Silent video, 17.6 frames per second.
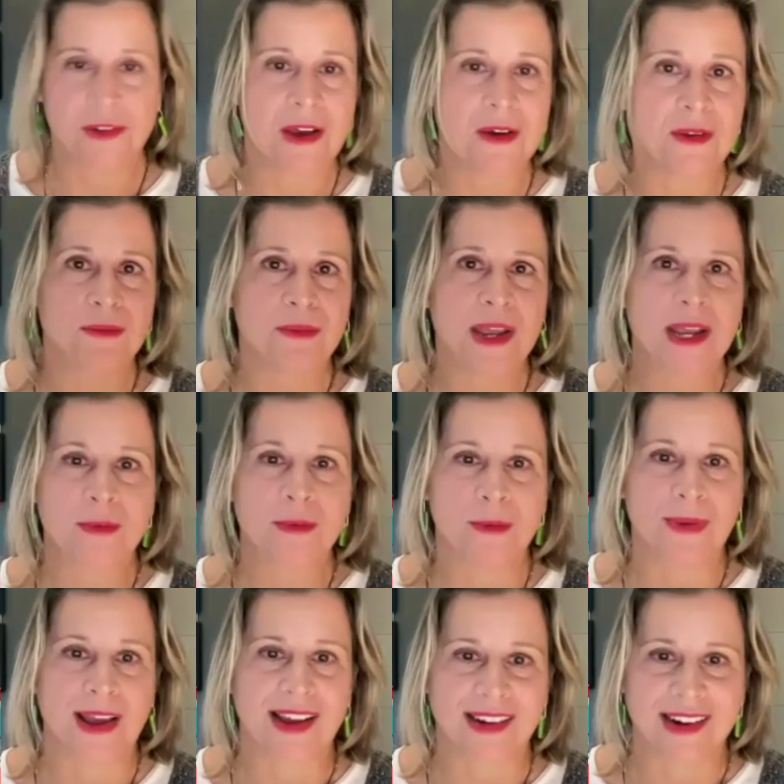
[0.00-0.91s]
out in
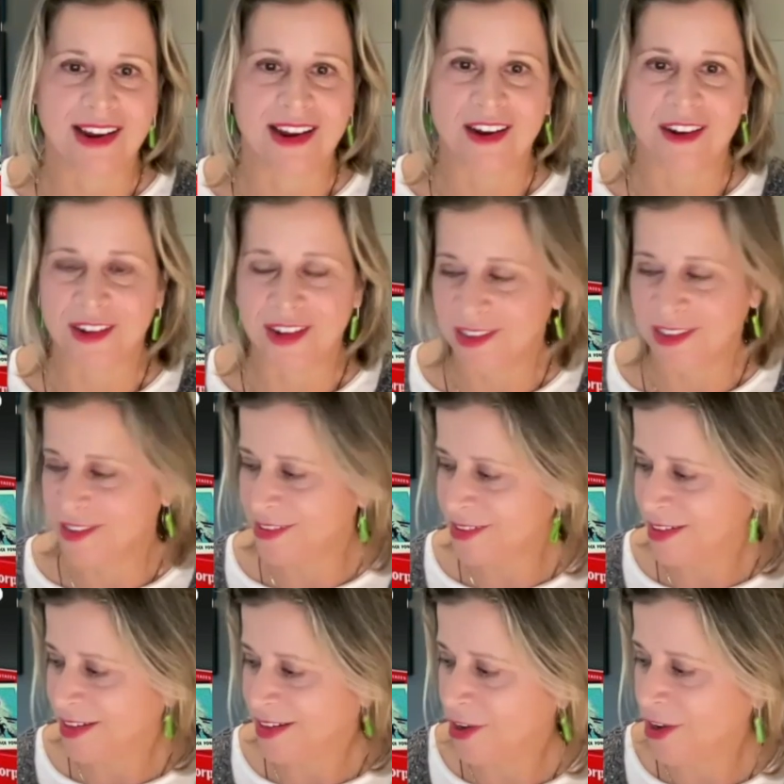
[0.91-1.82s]
paperback now and
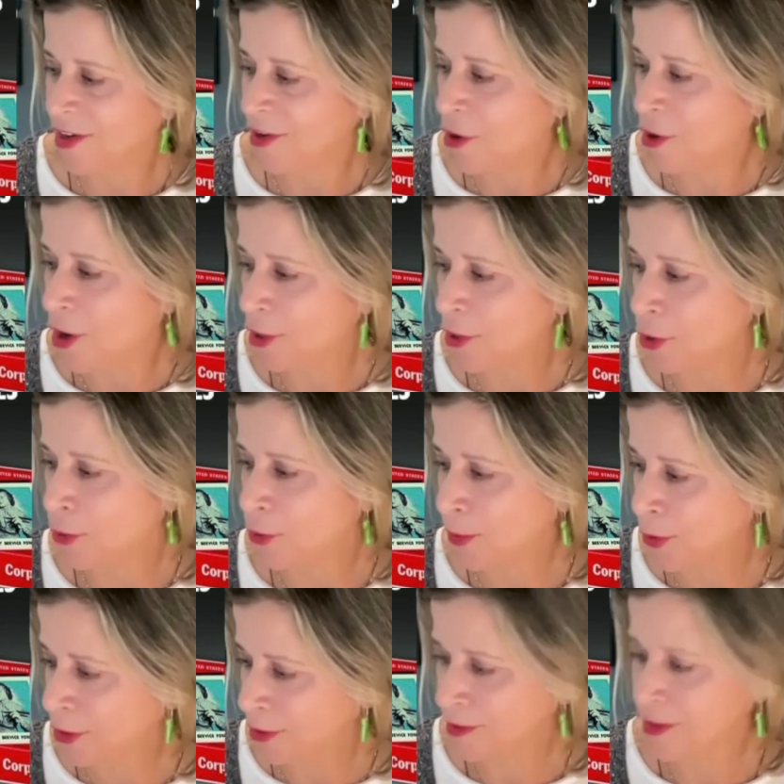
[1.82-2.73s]
an
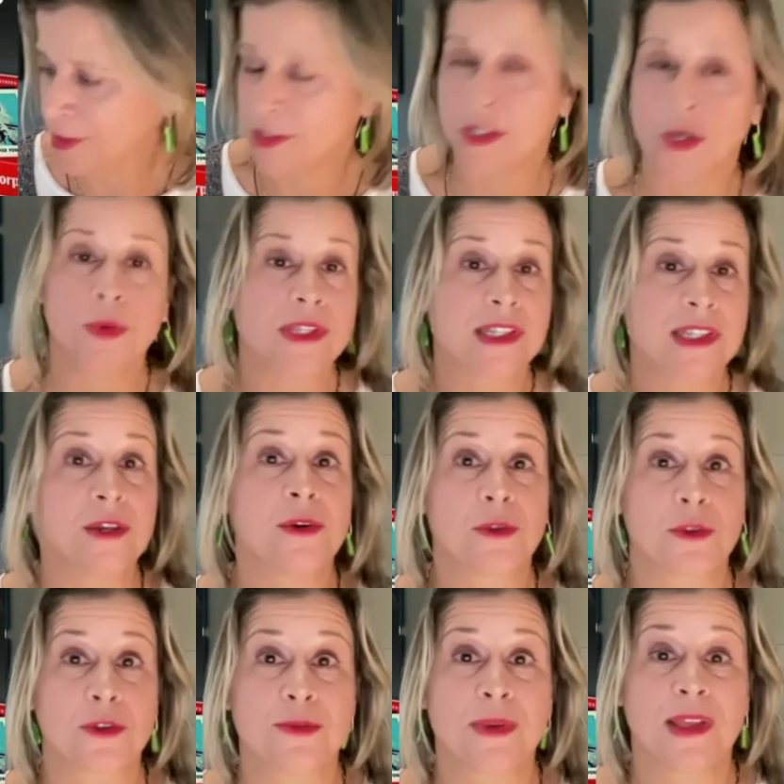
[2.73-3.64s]
audiobook. So is So
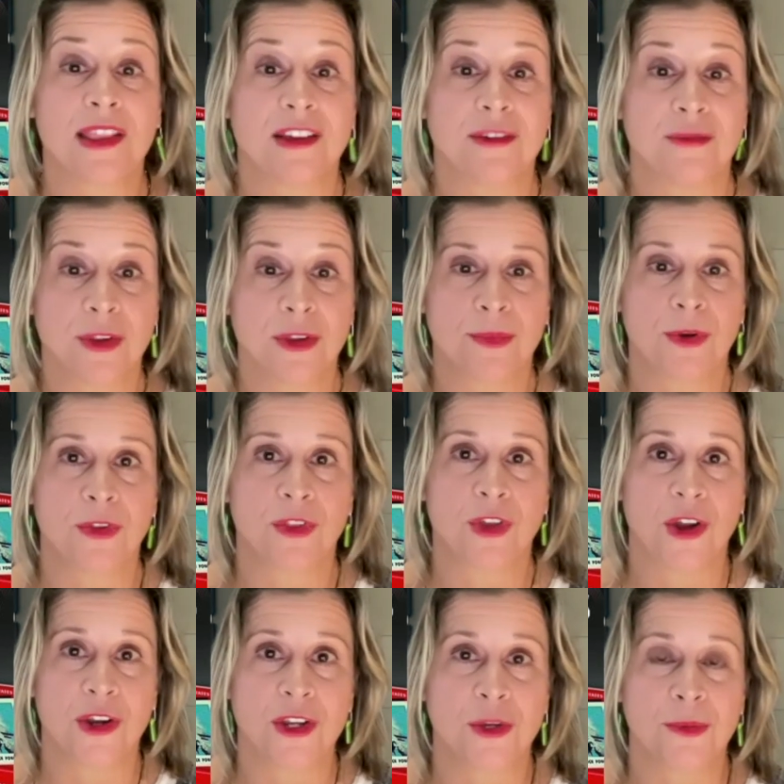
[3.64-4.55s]
Is My Live. They're both
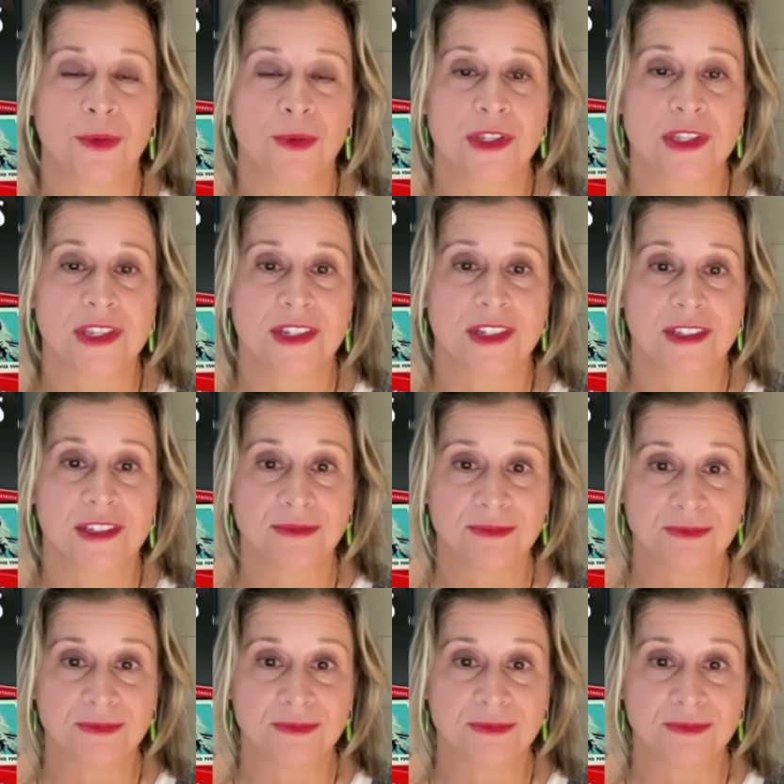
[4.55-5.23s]
audiobooks too.